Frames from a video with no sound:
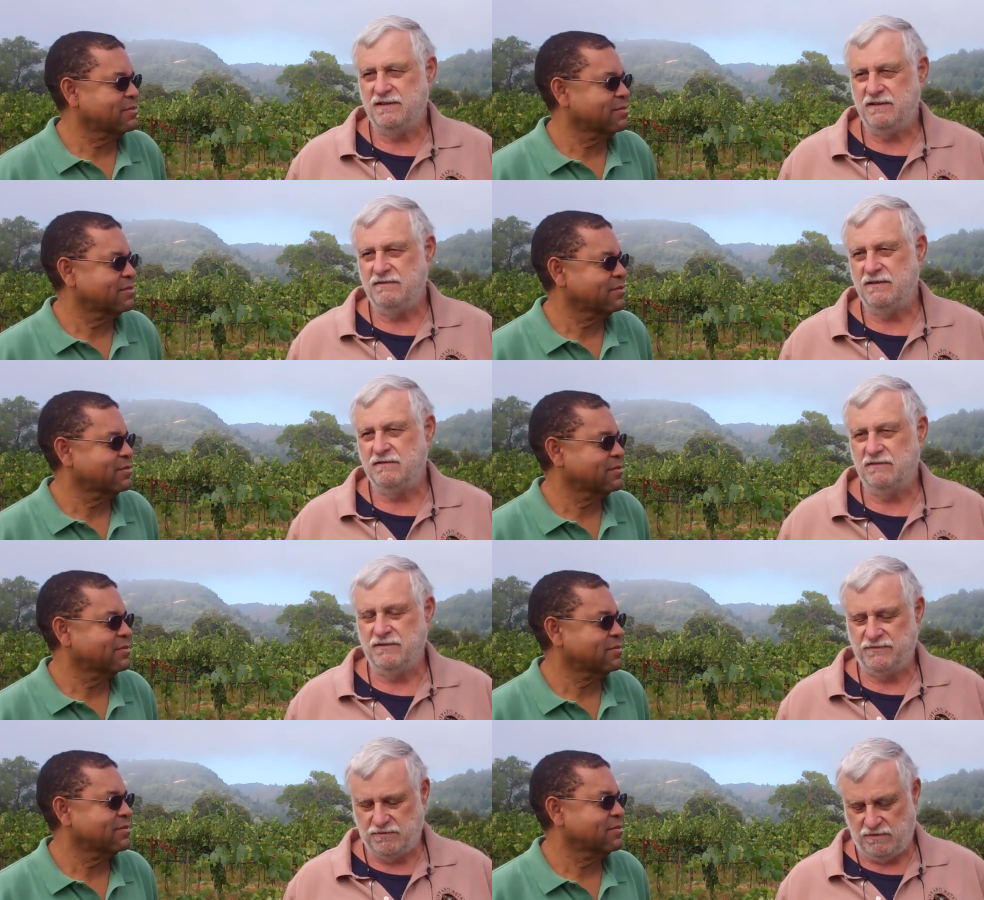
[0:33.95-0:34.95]
Speaker 1: He didn't
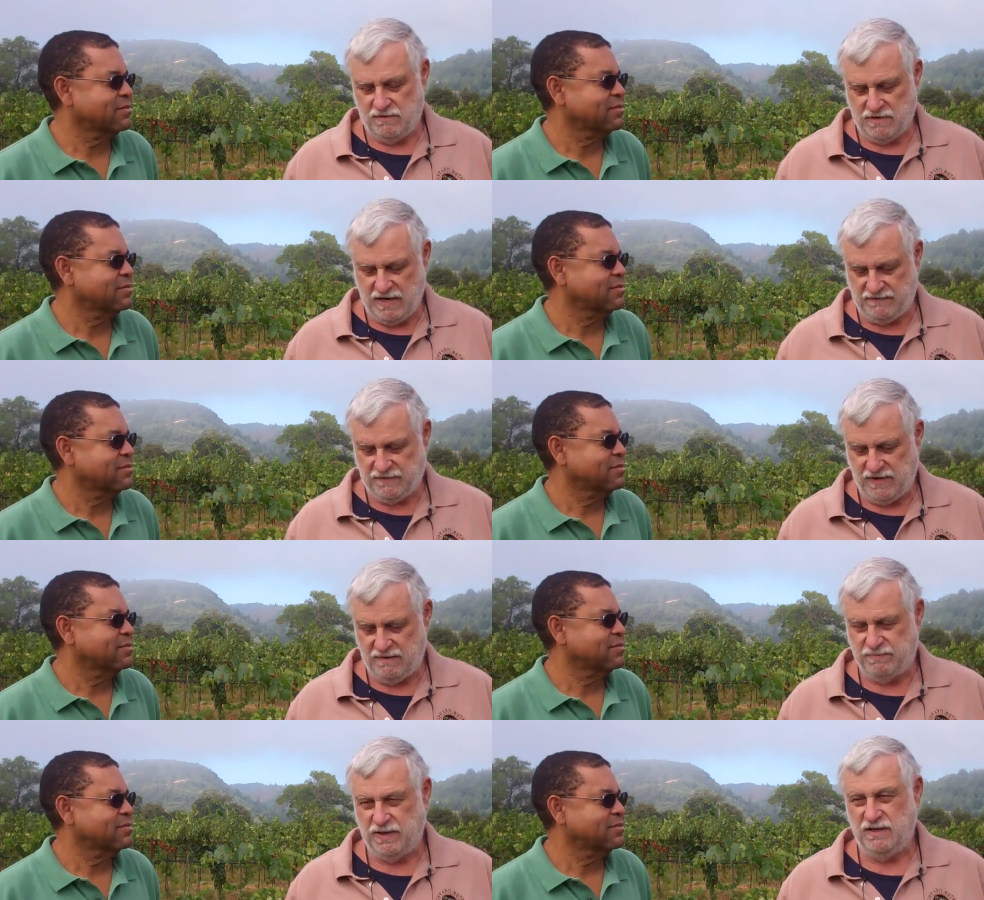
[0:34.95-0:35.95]
live too long after
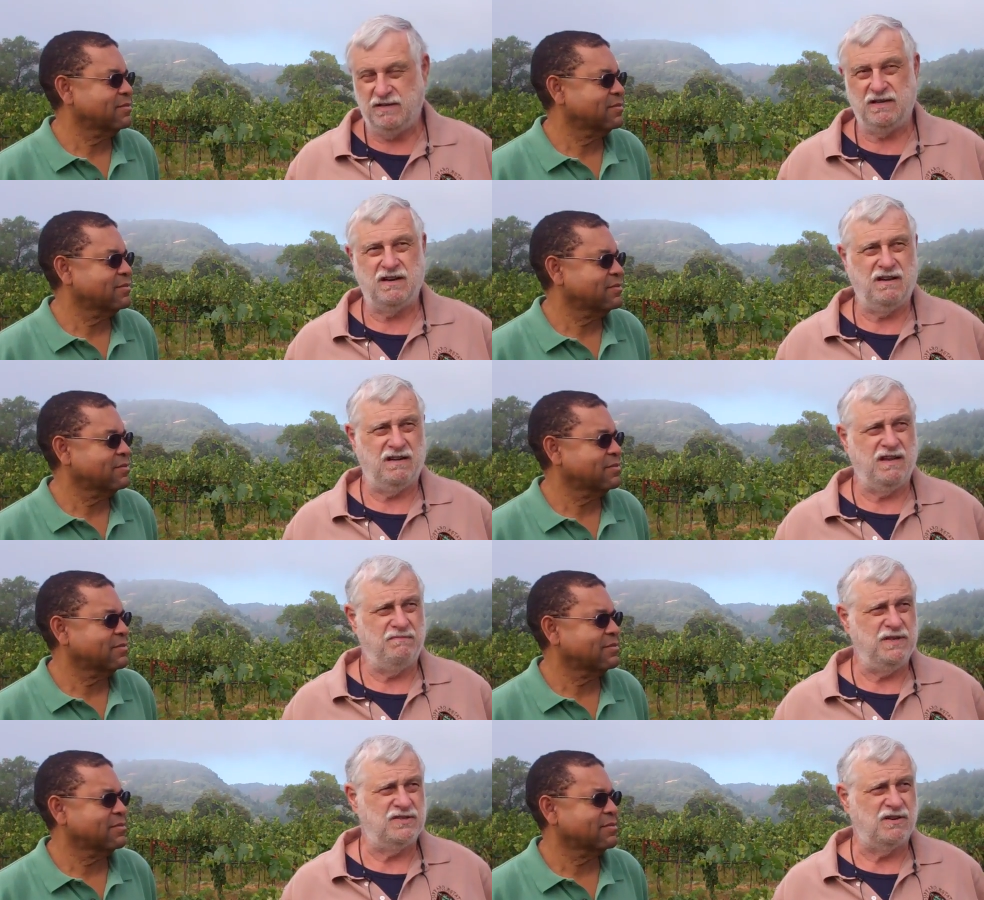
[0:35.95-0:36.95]
that, but he did kind of
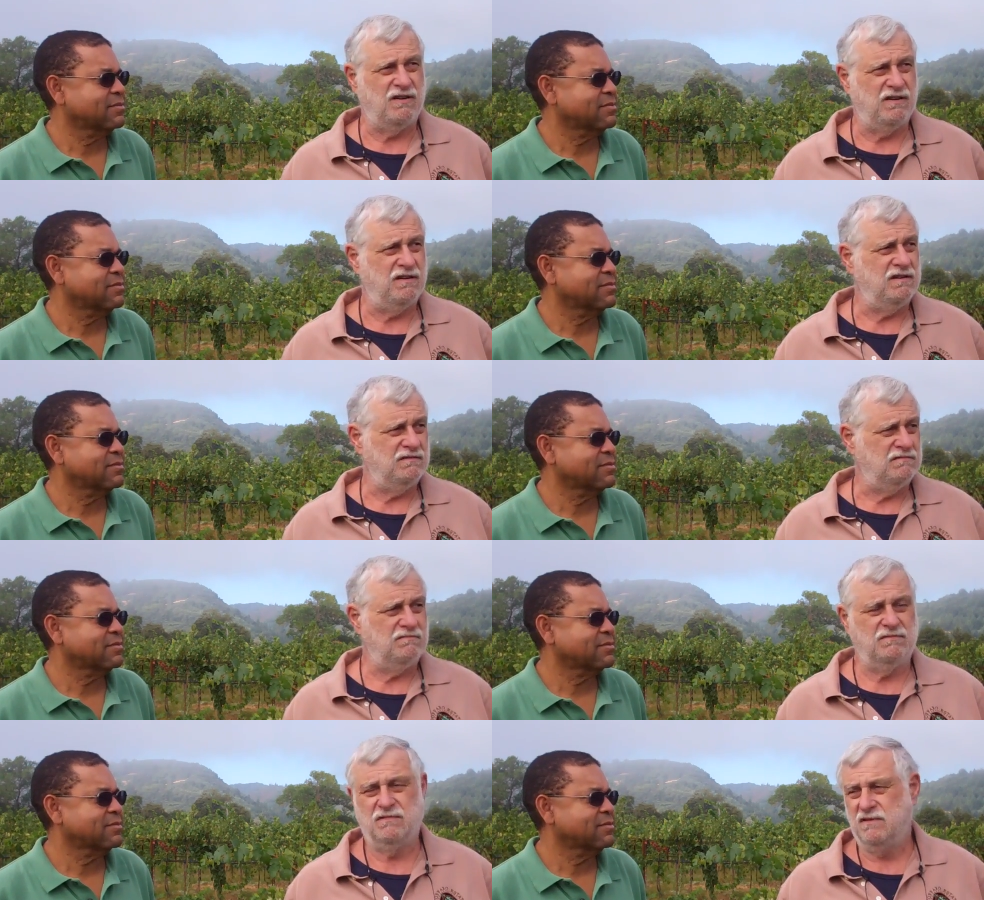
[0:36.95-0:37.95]
get me started, and
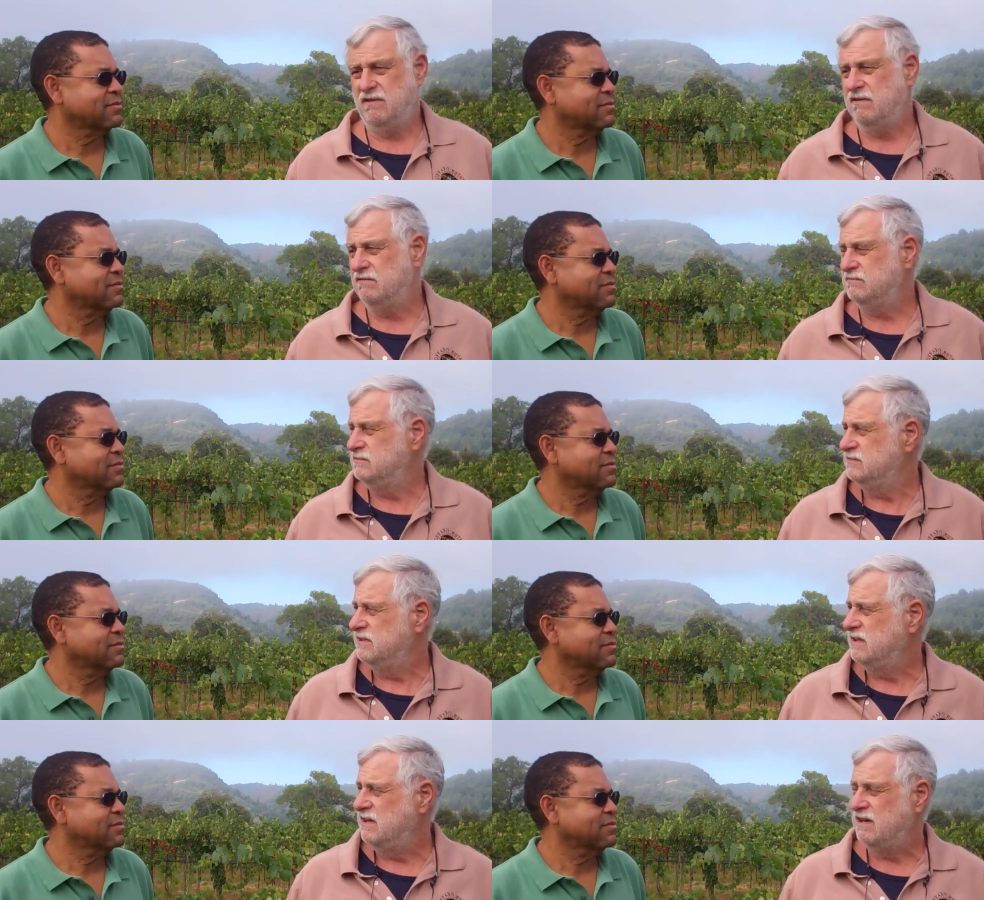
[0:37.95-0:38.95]
you know,
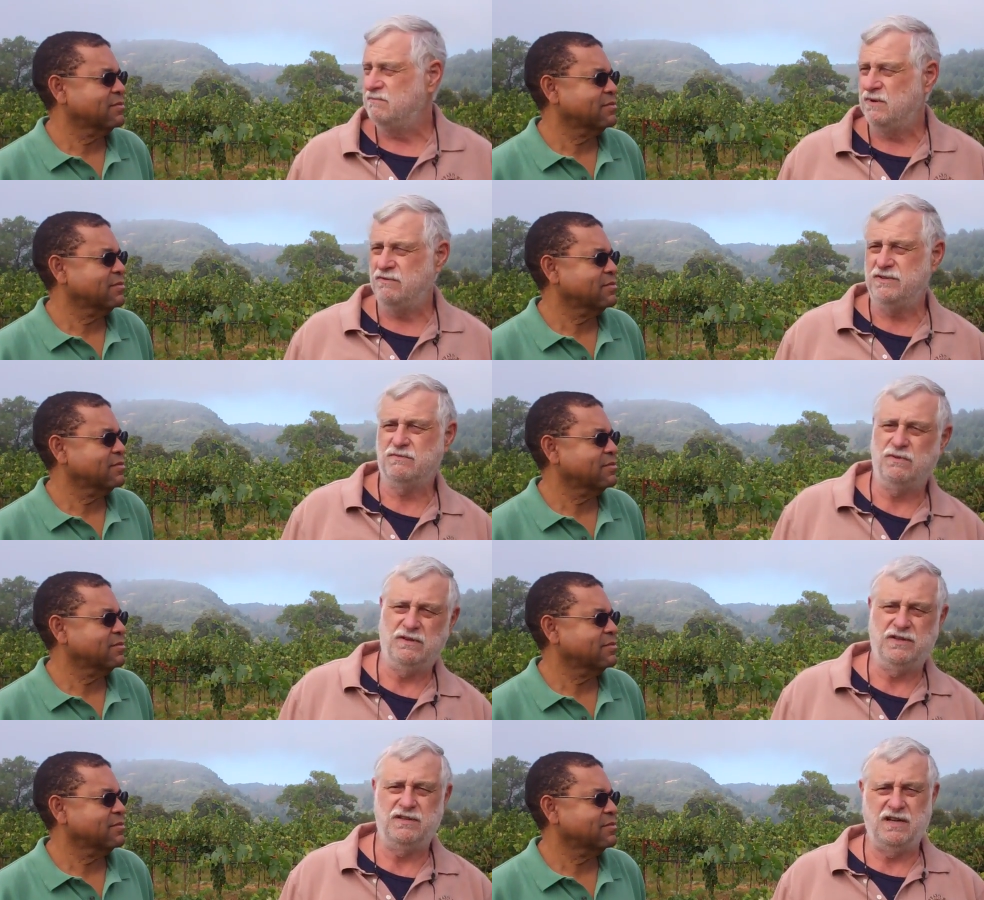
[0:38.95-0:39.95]
and I'm always
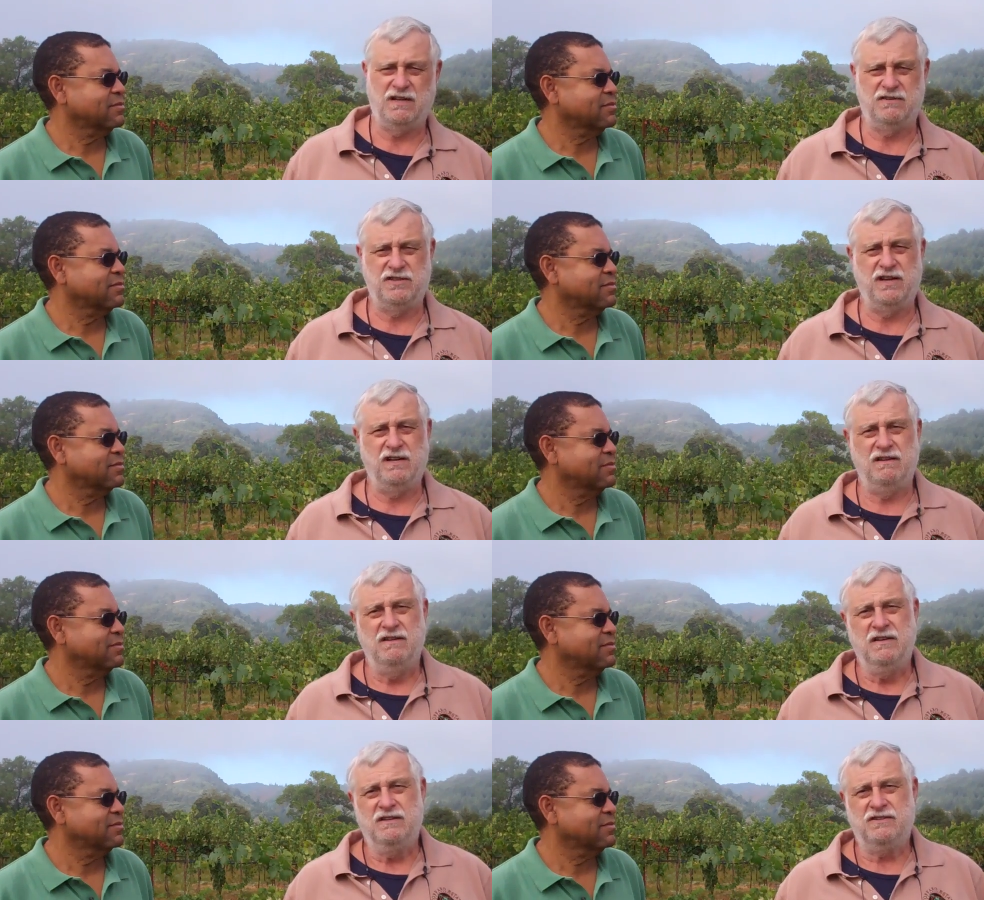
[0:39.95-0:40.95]
willing to take a chance
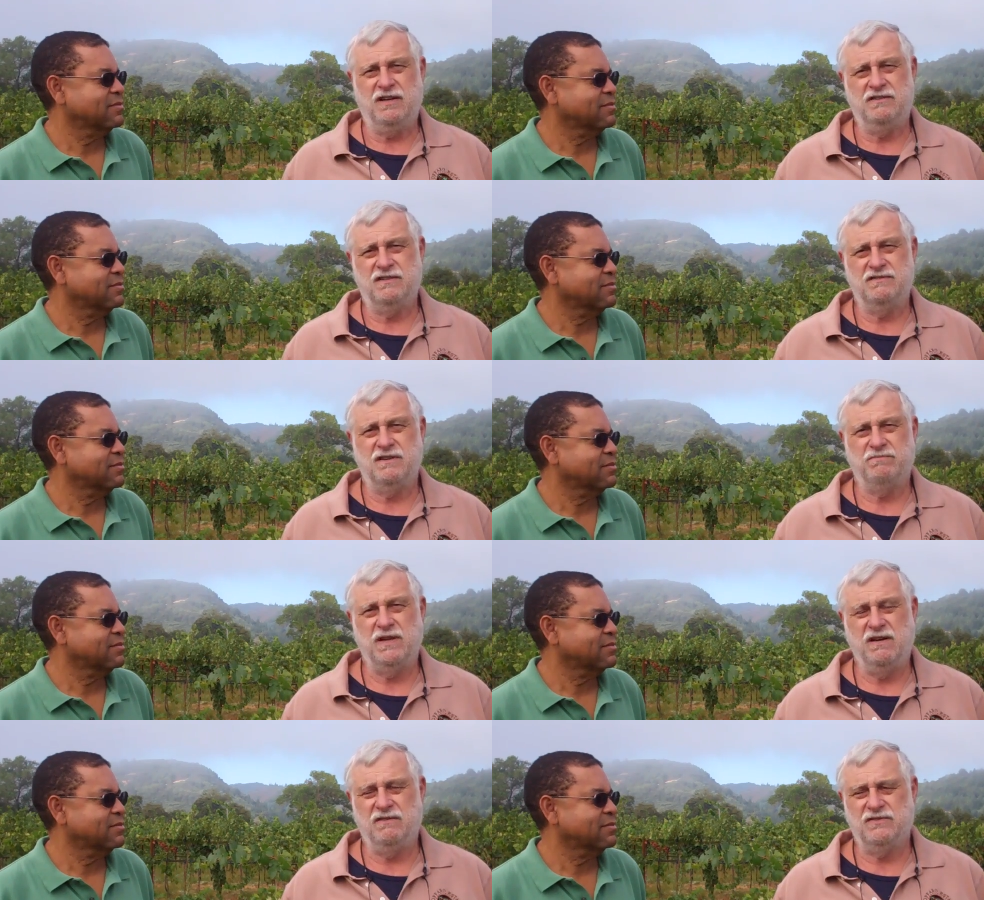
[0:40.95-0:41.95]
chance on
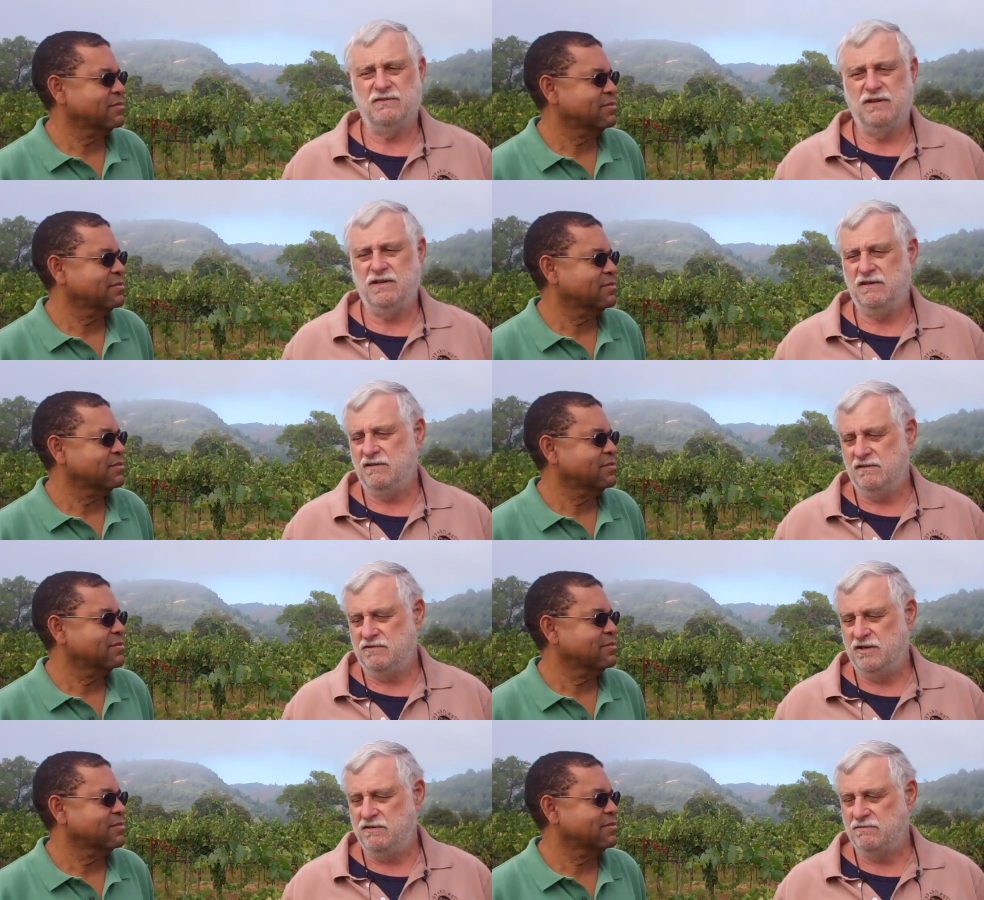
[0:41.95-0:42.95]
something else, so I needed a
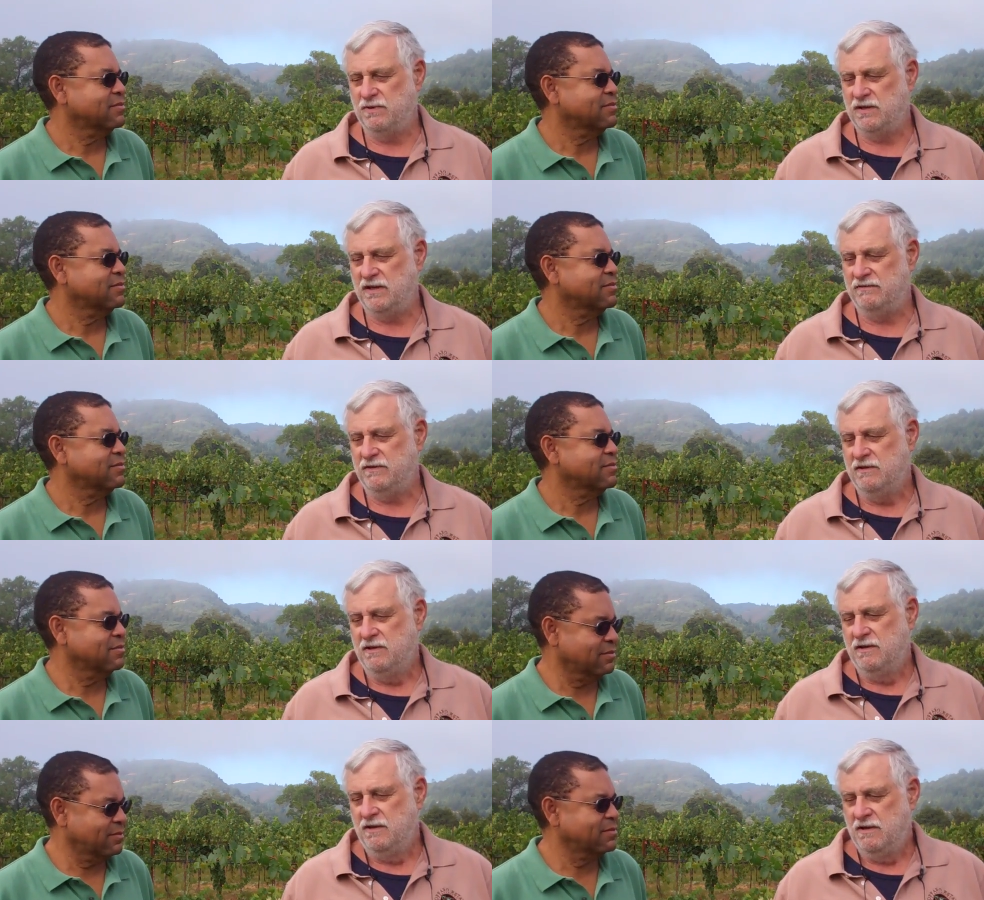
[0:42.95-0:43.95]
change in my life.
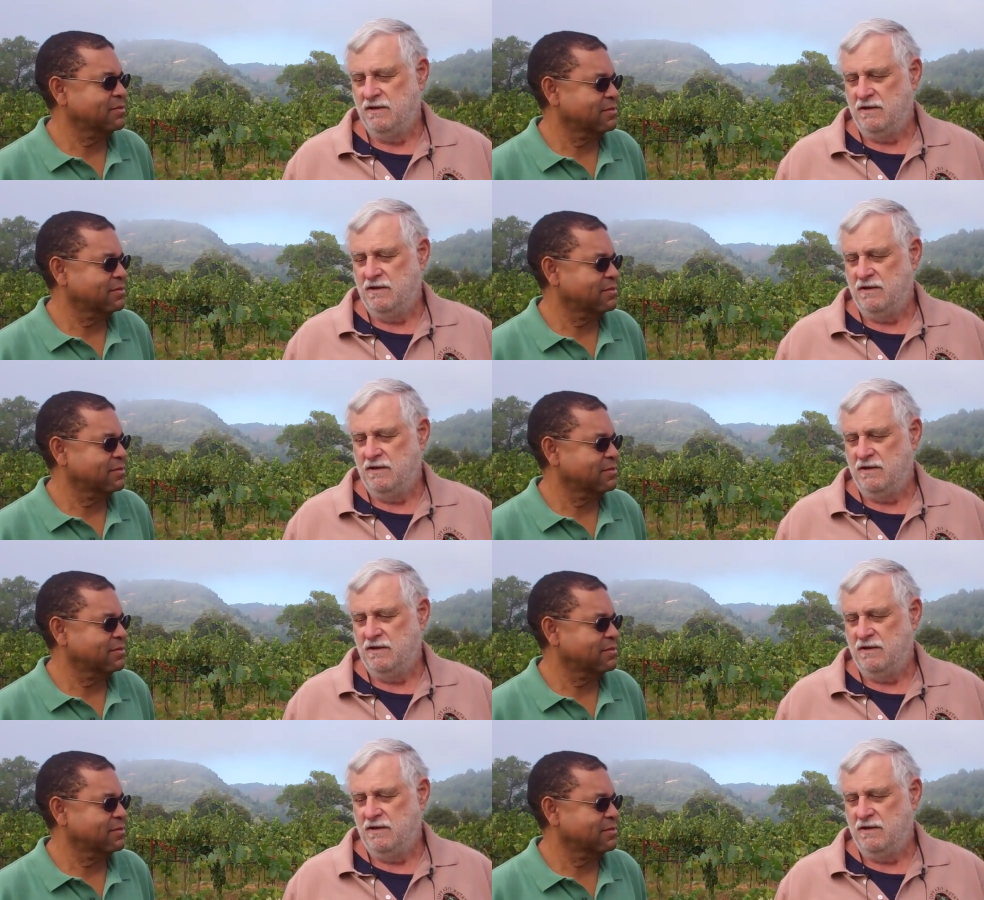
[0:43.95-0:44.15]
Mm -hmm.